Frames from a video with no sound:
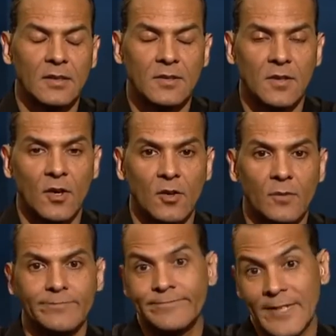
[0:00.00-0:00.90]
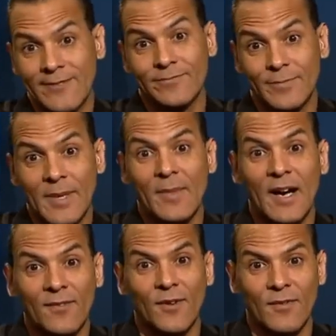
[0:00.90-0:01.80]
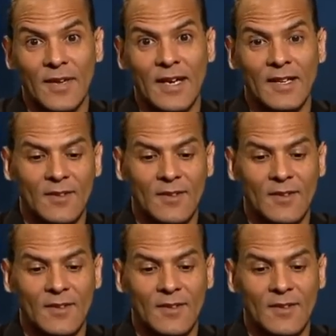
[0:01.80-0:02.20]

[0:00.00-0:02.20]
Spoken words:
So, be mindful of that.